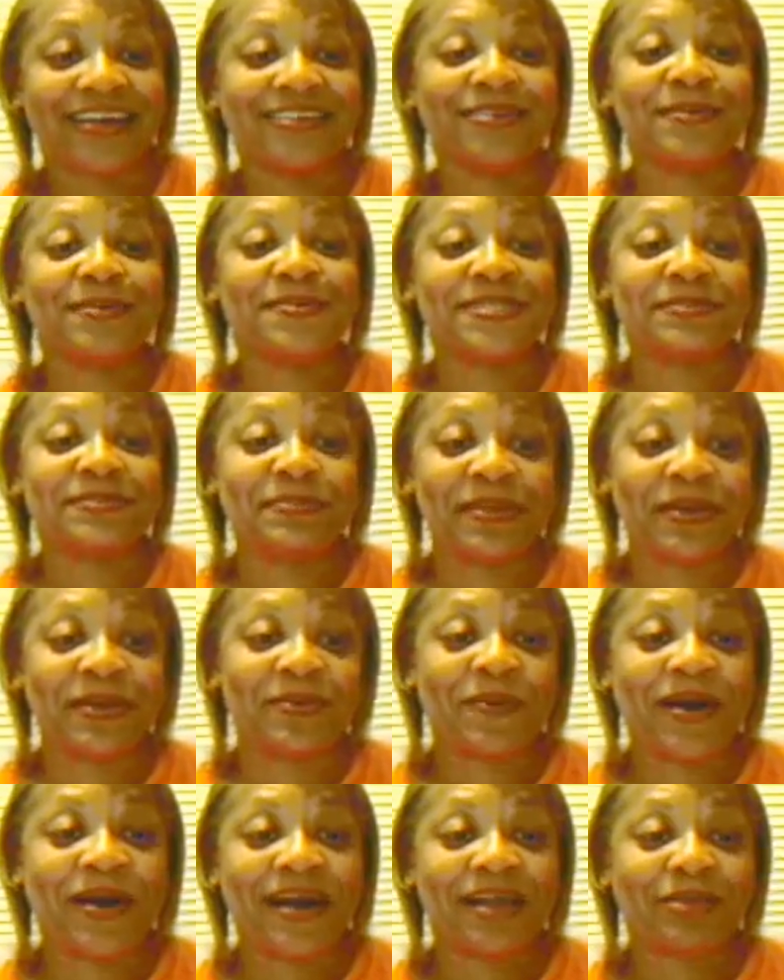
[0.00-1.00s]
I know it's been
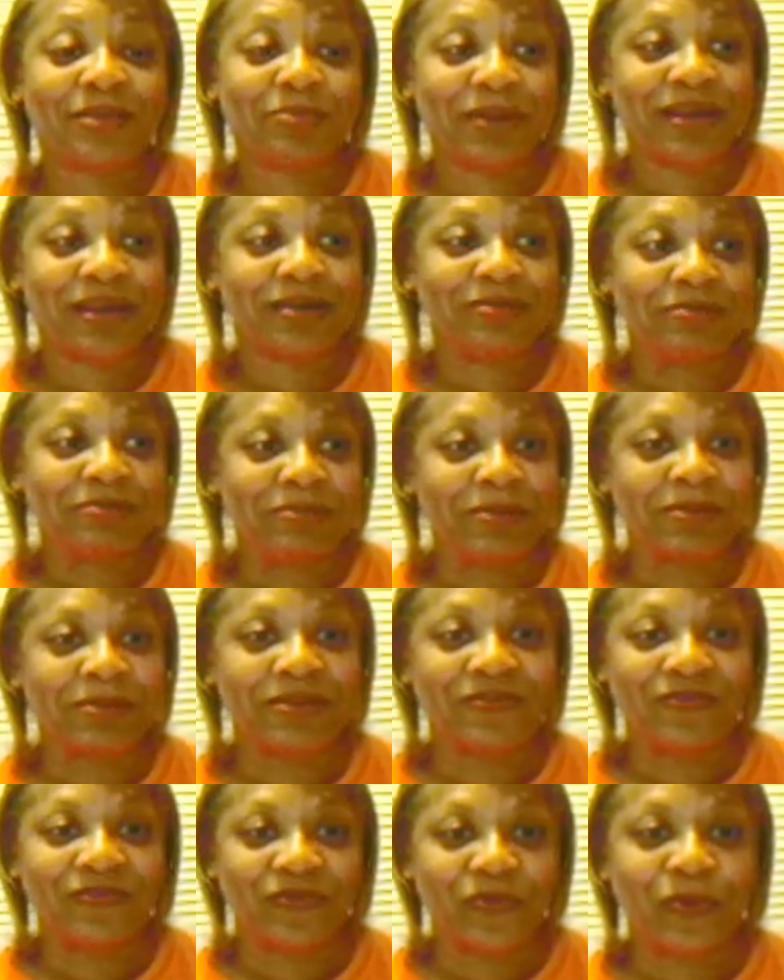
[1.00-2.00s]
a while, about
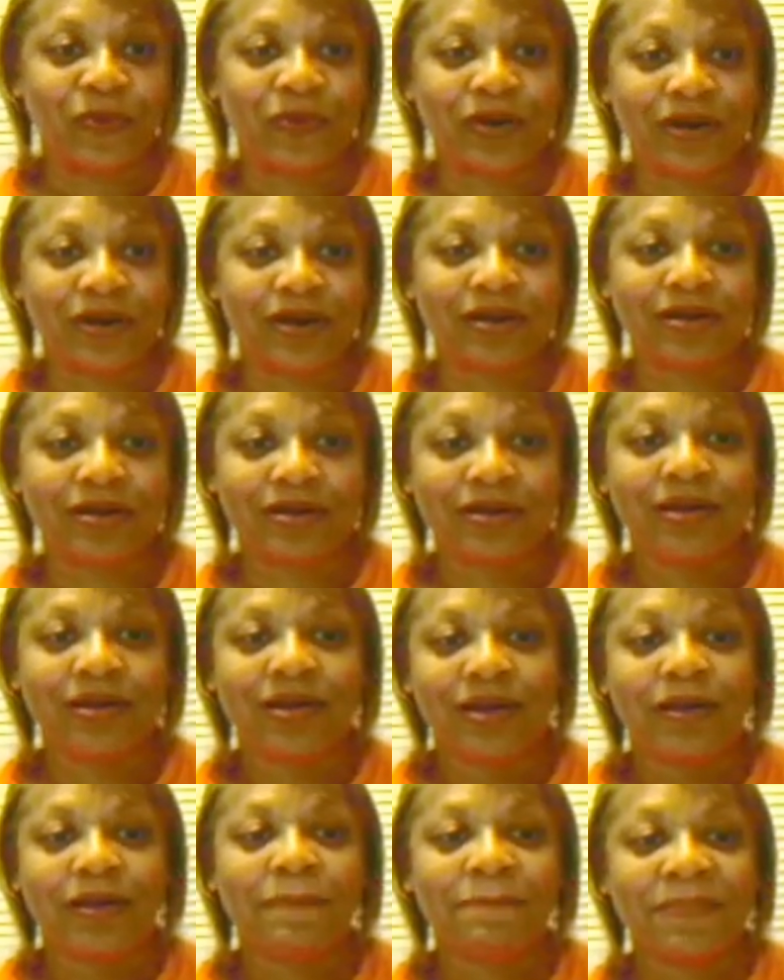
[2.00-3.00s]
maybe 4
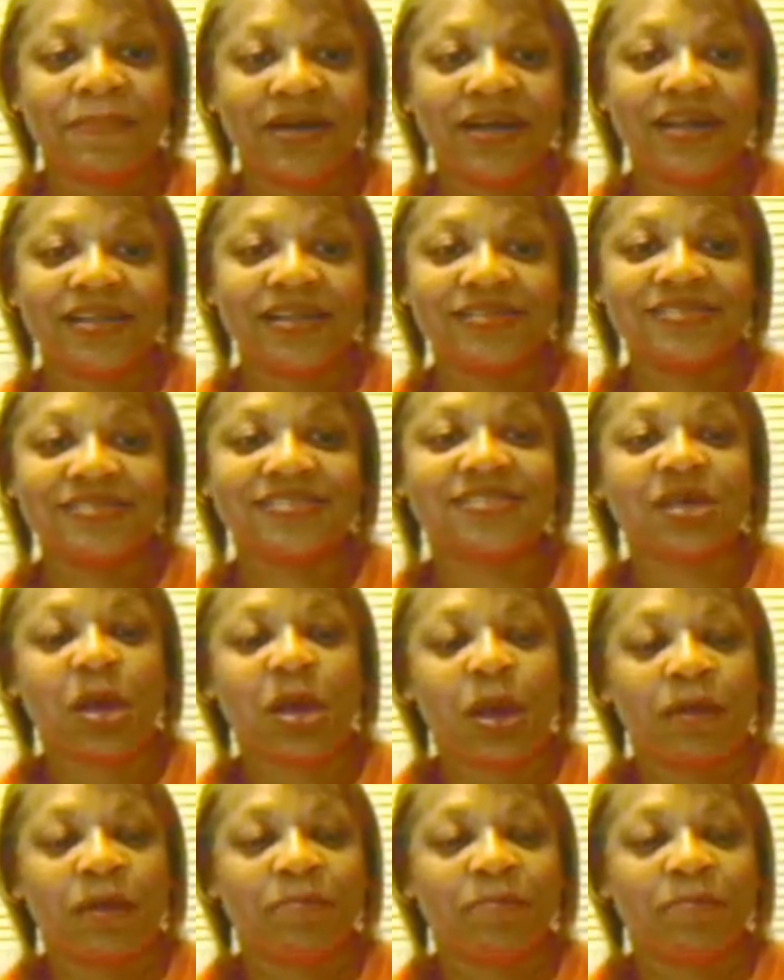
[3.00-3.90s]
months,